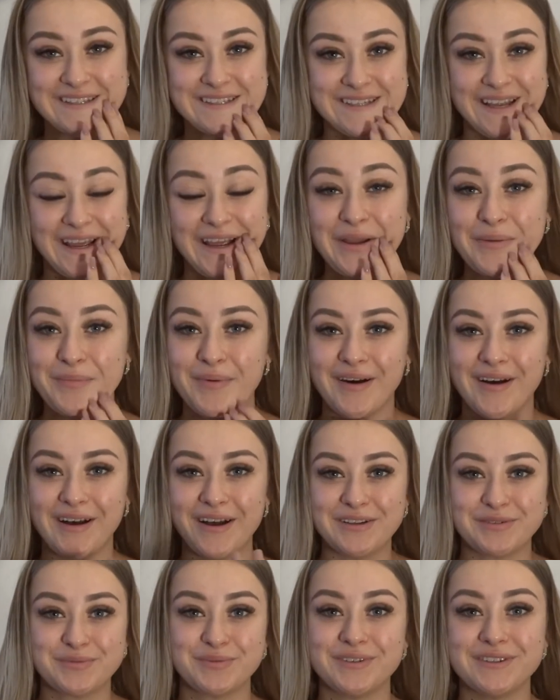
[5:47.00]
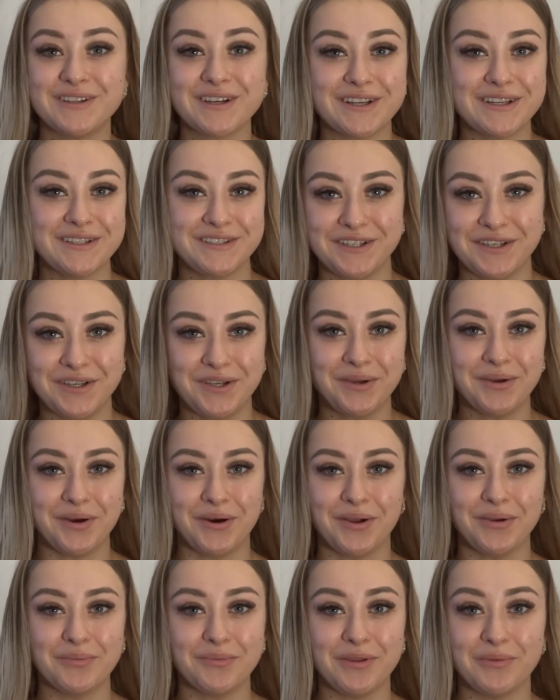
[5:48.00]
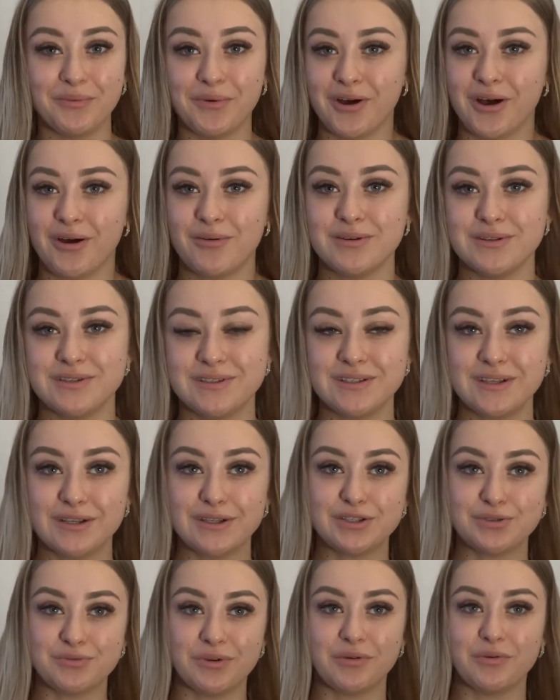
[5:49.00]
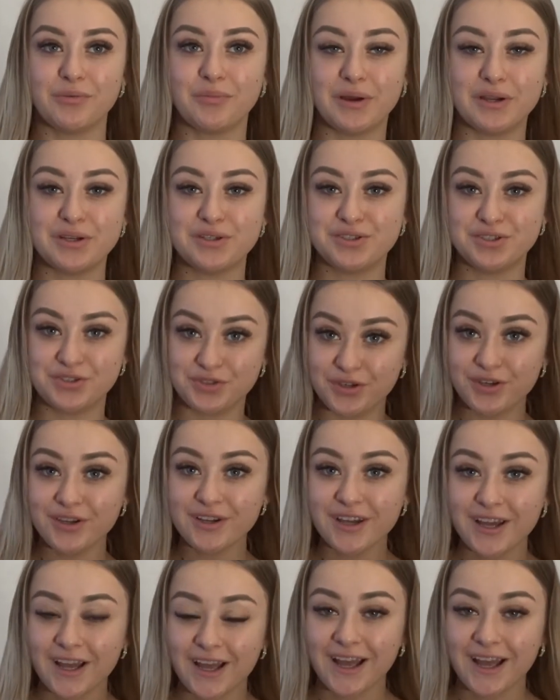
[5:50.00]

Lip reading: Day, but I just want to continue on with what I was doing with my shoot.